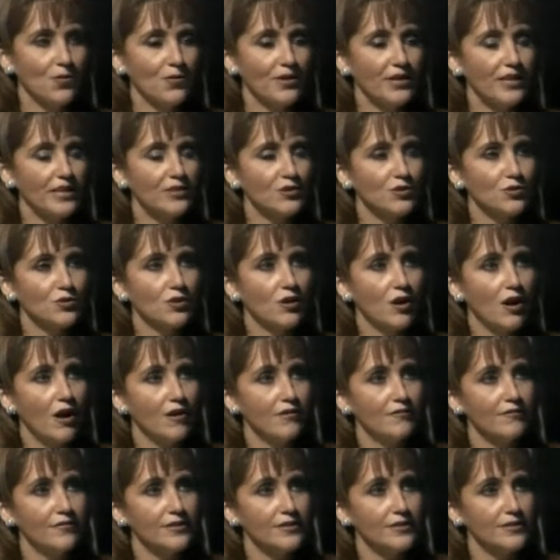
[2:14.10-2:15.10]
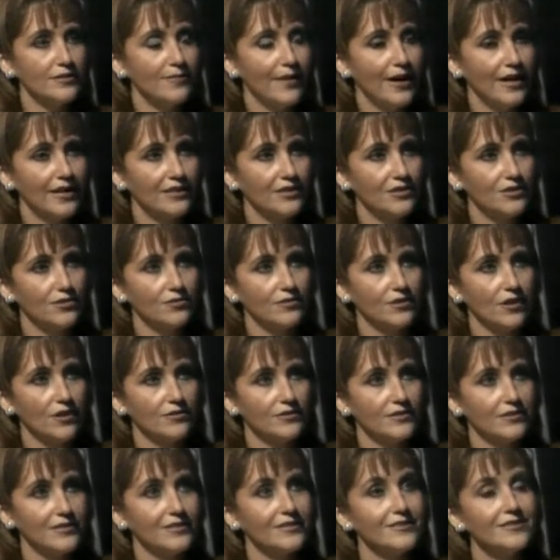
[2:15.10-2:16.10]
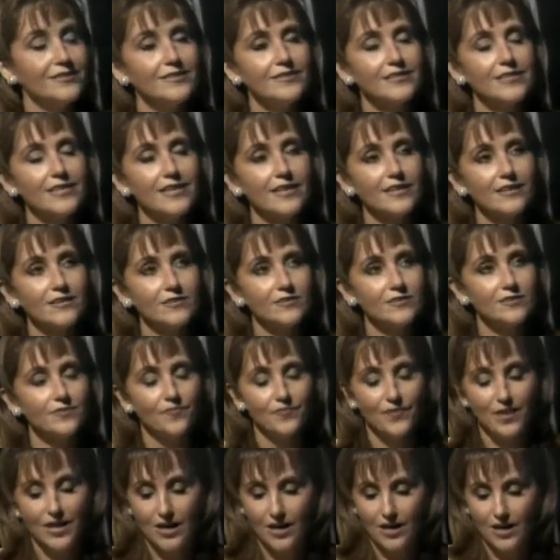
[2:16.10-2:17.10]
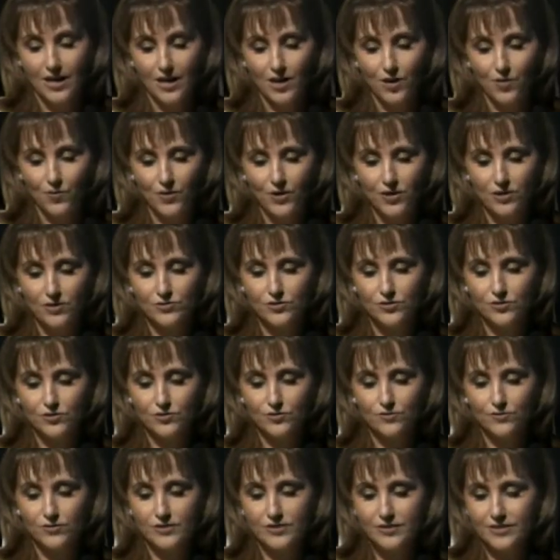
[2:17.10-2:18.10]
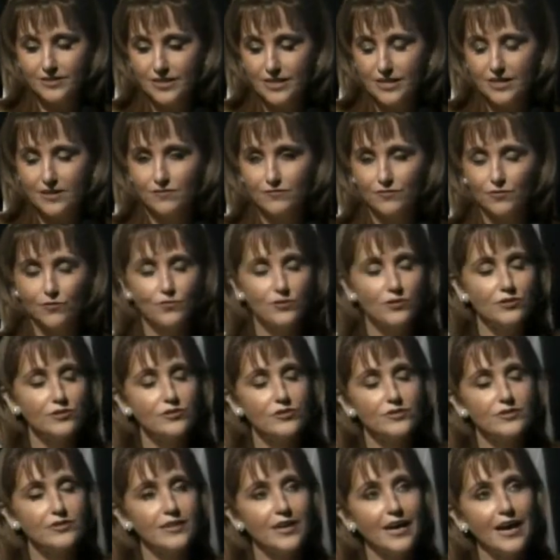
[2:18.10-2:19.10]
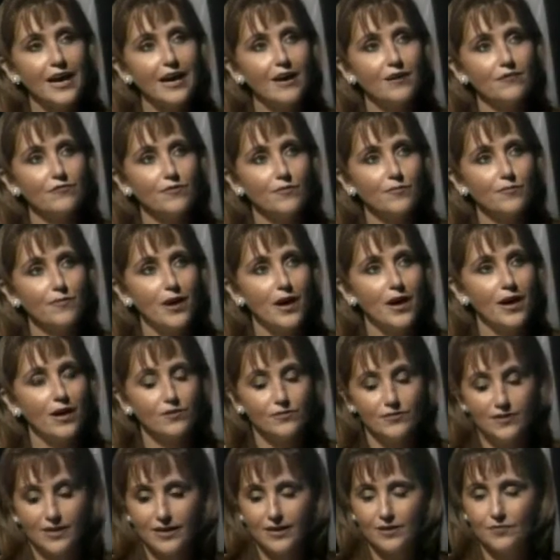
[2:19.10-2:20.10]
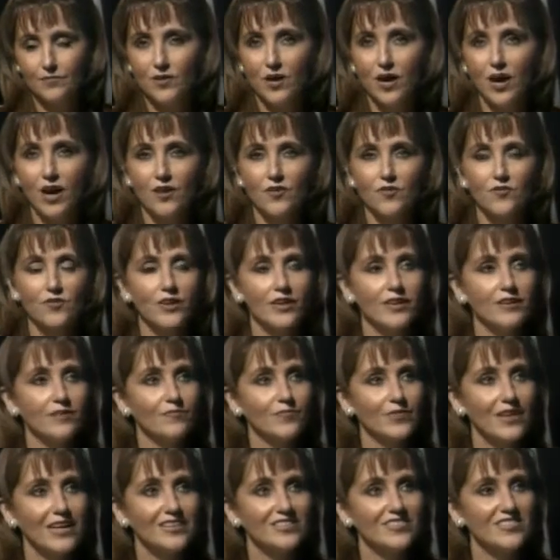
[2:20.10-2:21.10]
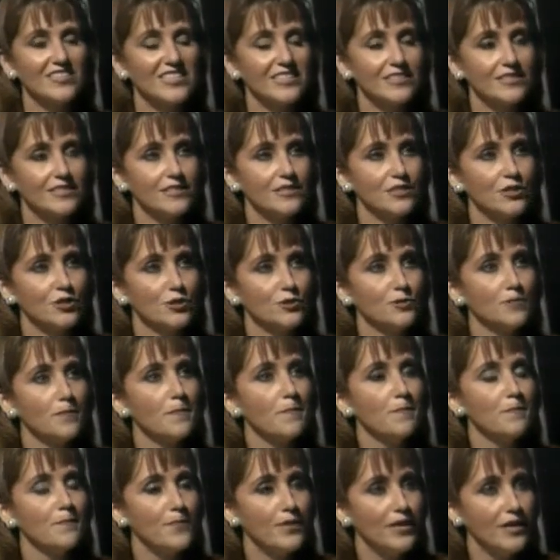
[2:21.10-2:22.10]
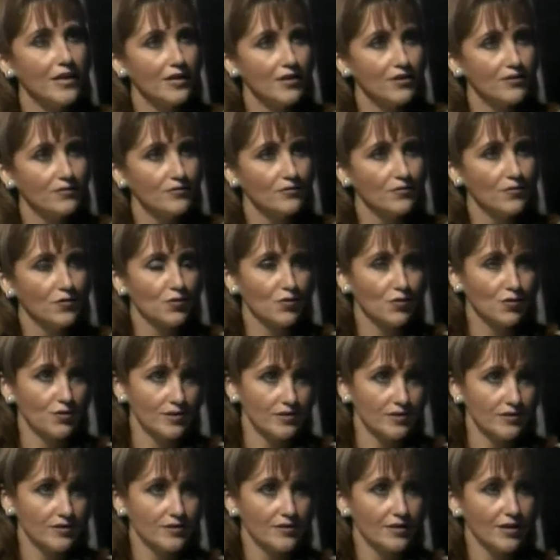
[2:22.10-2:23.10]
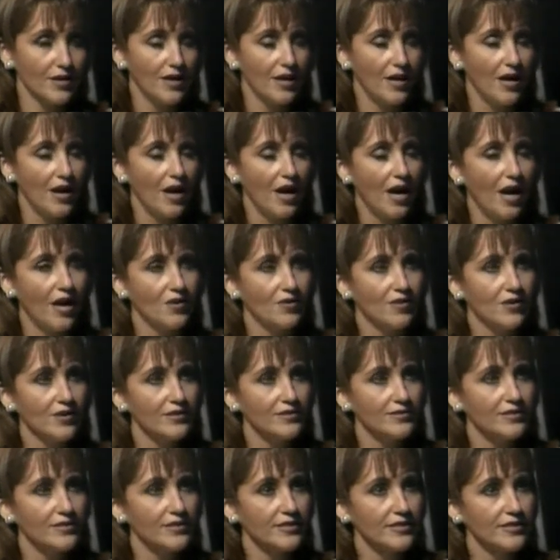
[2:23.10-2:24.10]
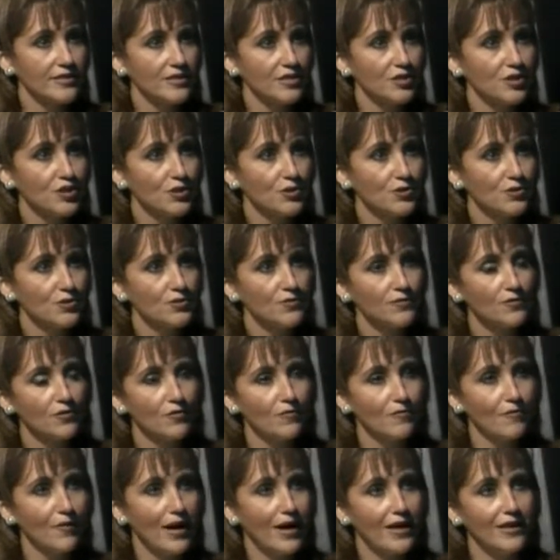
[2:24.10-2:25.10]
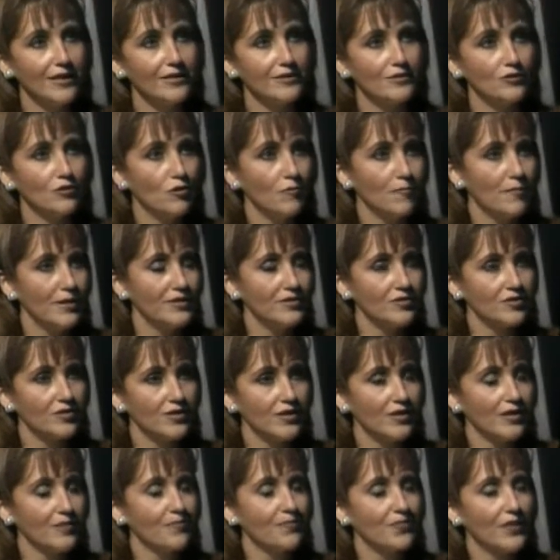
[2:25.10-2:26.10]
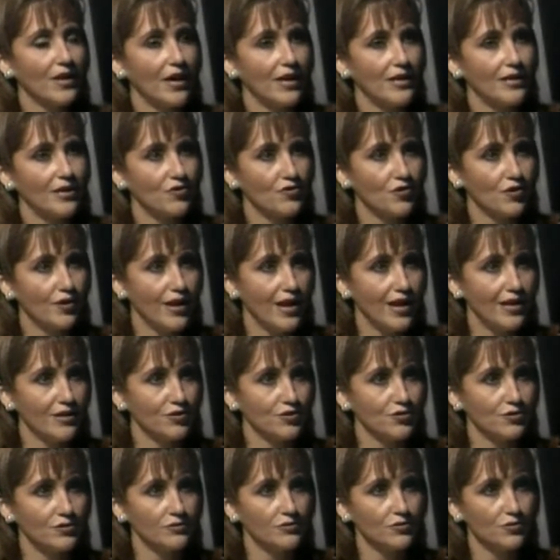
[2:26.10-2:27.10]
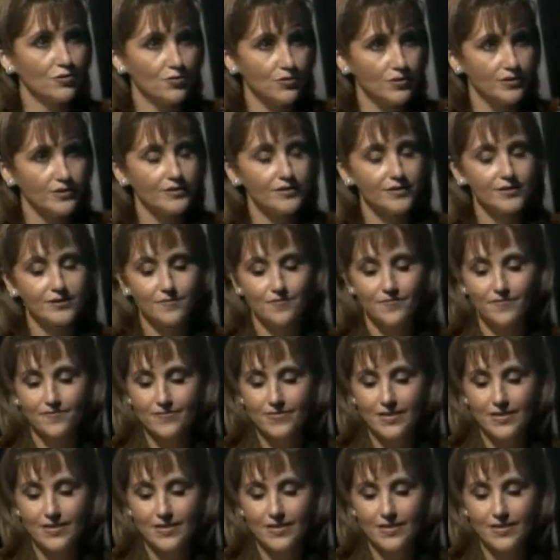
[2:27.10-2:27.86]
when he took office back in 2006, we used to have about 162 million tourists. 162 combining domestic and international tourists.